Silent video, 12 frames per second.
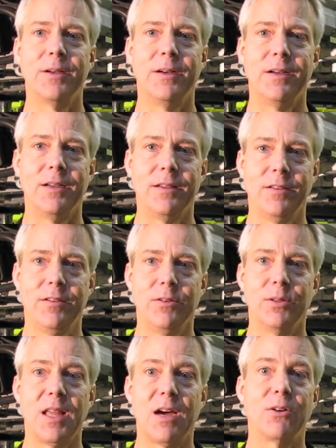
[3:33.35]
uh,
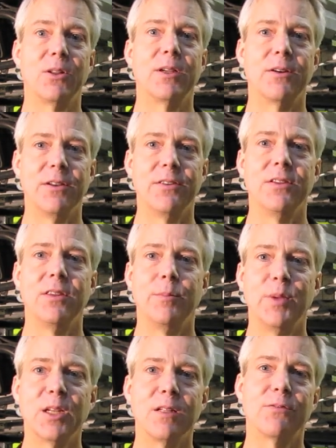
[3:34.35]
to allow clearance in the
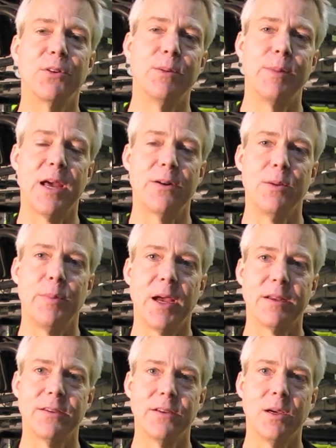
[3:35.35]
middle for the battery
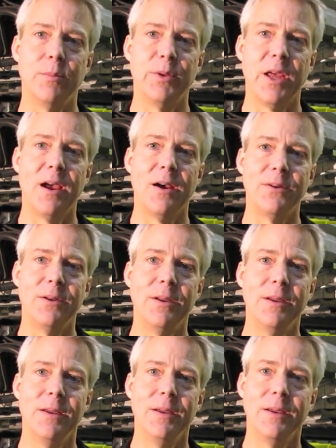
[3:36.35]
pack to come down.
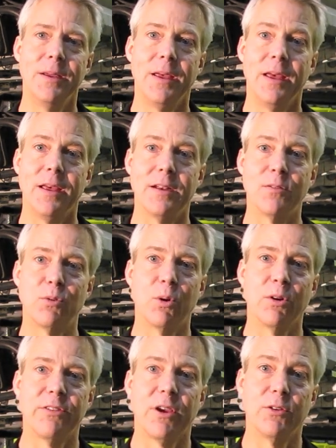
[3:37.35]
And of
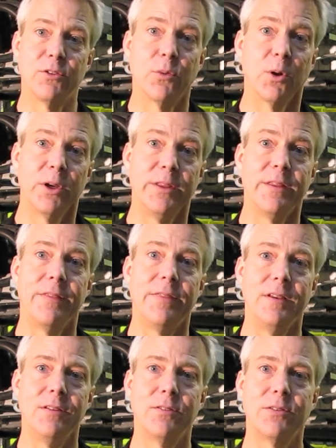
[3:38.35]
course I was worried that
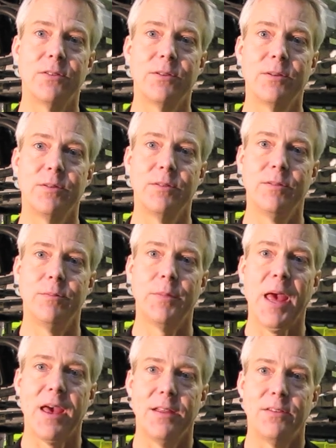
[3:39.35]
these
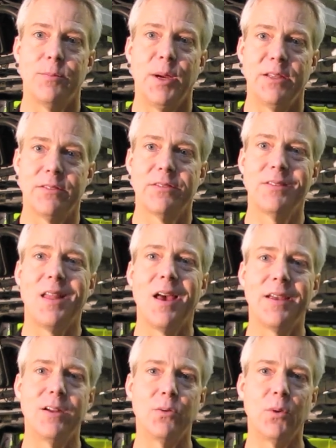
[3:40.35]
pads might
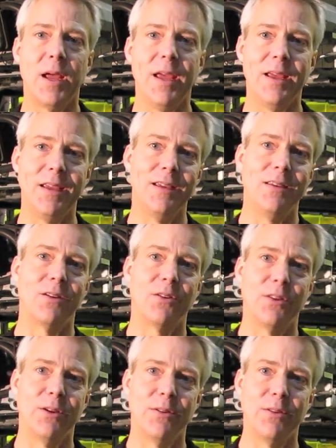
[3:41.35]
slide away, you know,
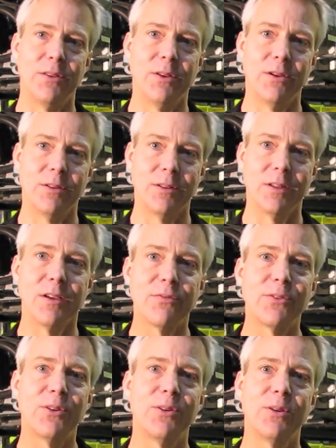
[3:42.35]
the, the
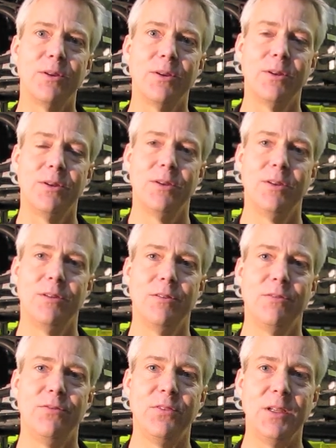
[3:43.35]
lift
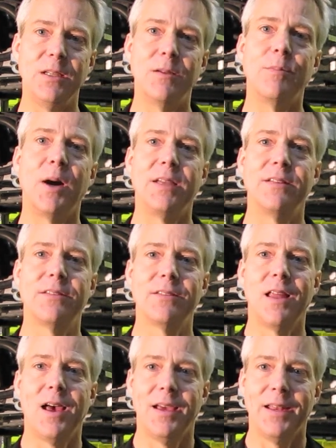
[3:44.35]
feet might
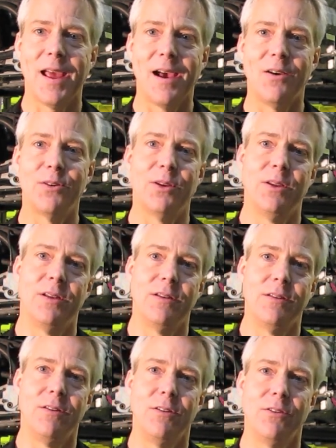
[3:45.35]
slide out,
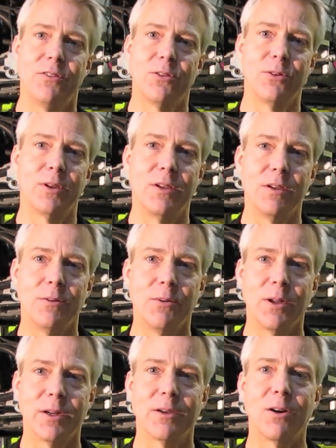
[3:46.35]
and you certainly don't
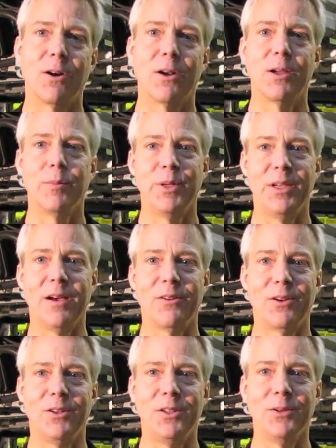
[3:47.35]
want a car coming
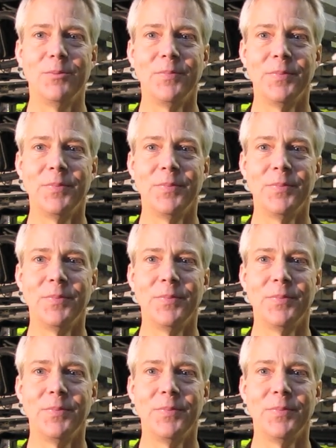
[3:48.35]
down on you.